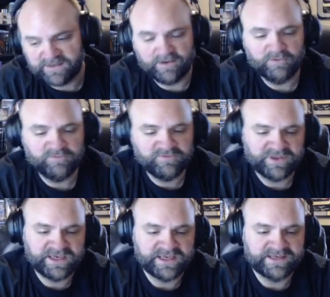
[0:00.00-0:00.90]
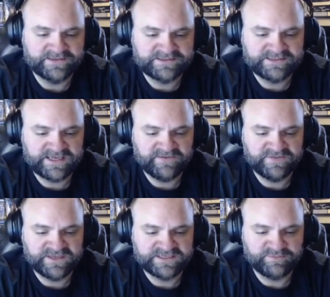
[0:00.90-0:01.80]
hopefully can save
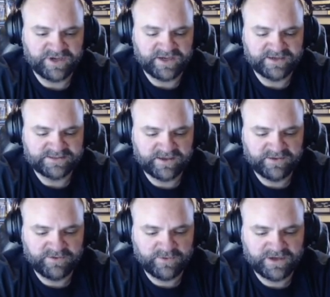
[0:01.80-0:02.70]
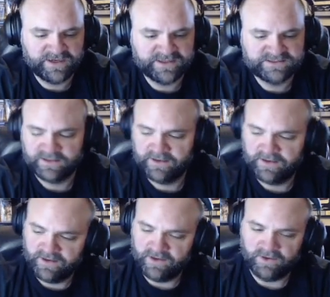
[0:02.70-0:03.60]
this box. Otherwise,
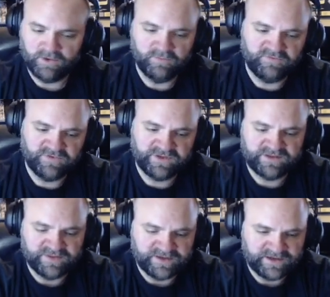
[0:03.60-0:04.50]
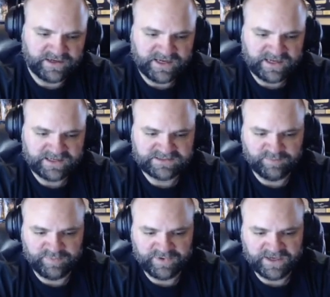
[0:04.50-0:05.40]
hopefully the next
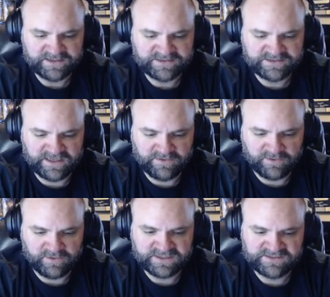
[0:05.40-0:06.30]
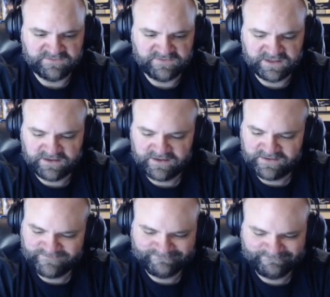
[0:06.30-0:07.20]
box and the rest of it.
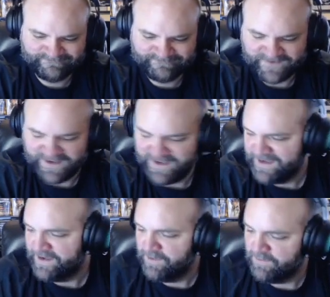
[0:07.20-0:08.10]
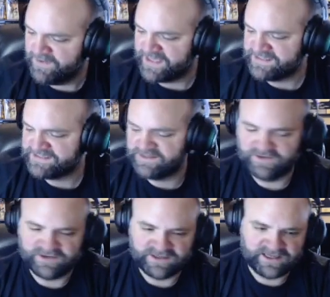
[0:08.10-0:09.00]
Well, that's
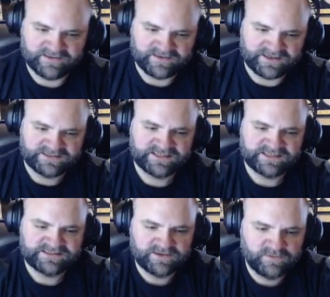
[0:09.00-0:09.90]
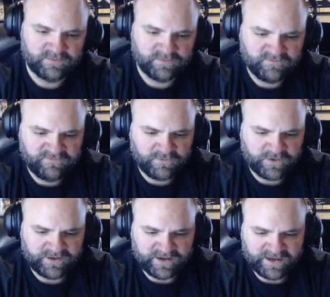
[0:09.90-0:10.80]
good at least. That's a
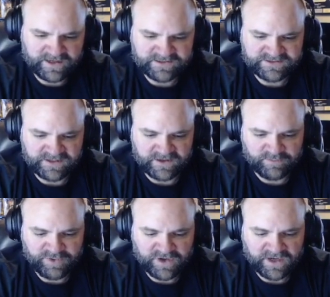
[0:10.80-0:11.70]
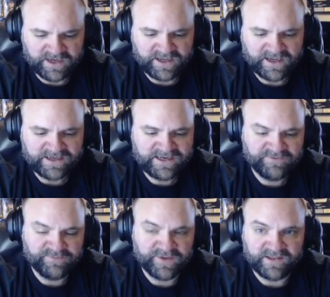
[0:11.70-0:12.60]
foil Iron Song Pride. I'd give
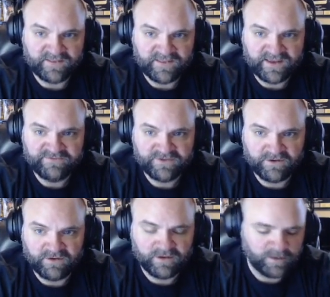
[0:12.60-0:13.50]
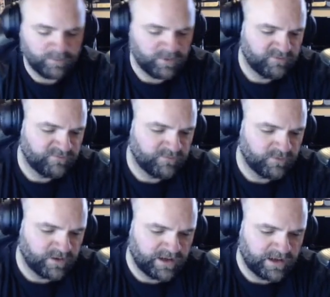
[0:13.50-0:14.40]
my left arm
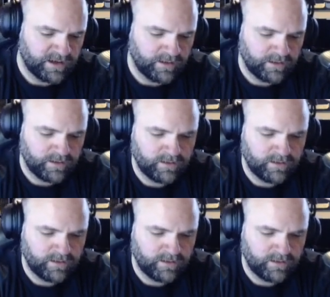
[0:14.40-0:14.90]
for a